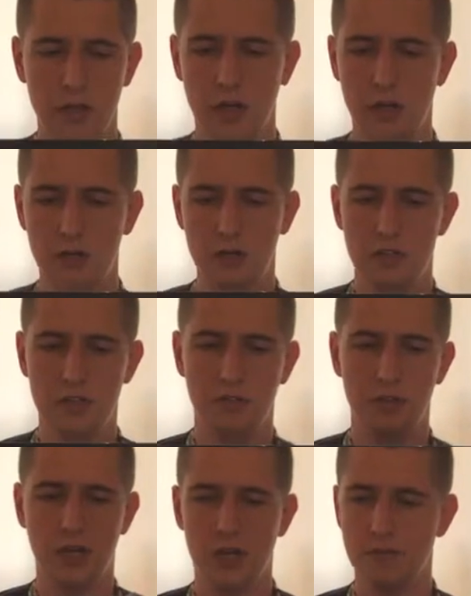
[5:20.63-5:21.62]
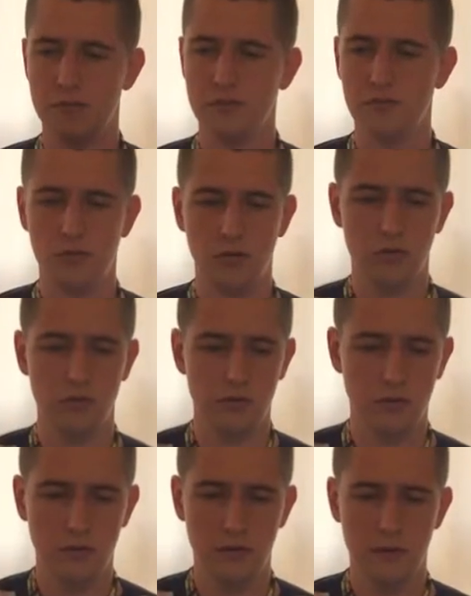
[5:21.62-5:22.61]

our system becomes as follows.